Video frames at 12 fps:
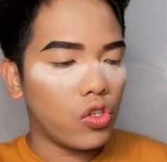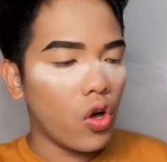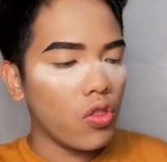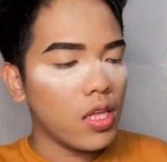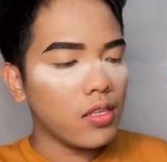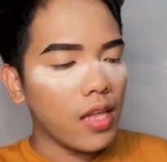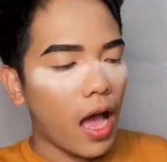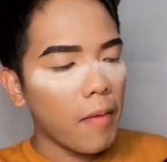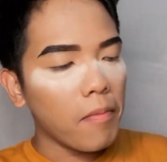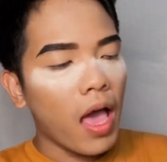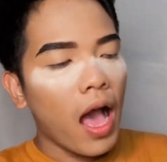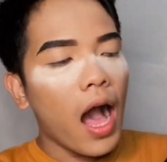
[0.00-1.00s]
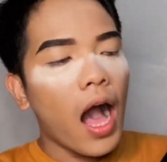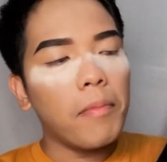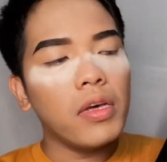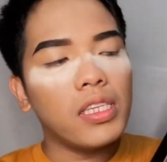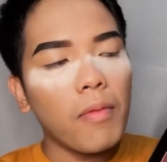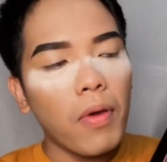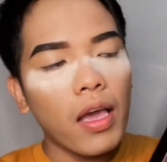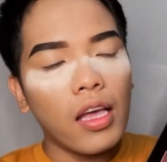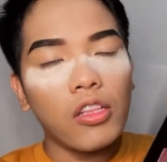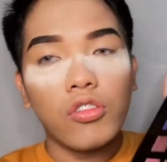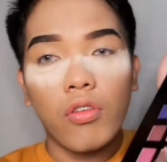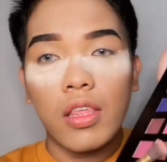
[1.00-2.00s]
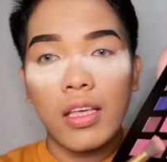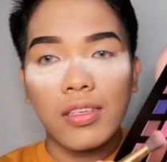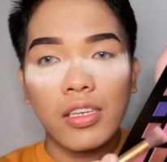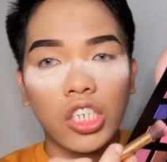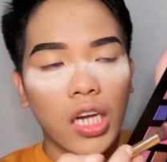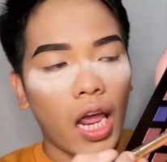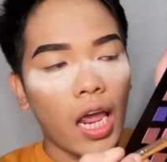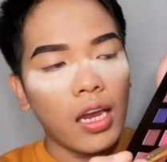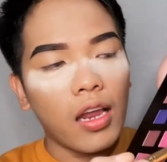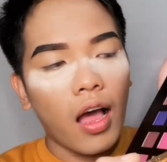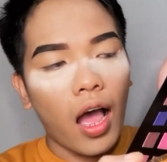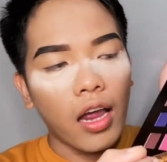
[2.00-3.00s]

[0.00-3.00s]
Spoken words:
So this time, I'll be dipping into this shade.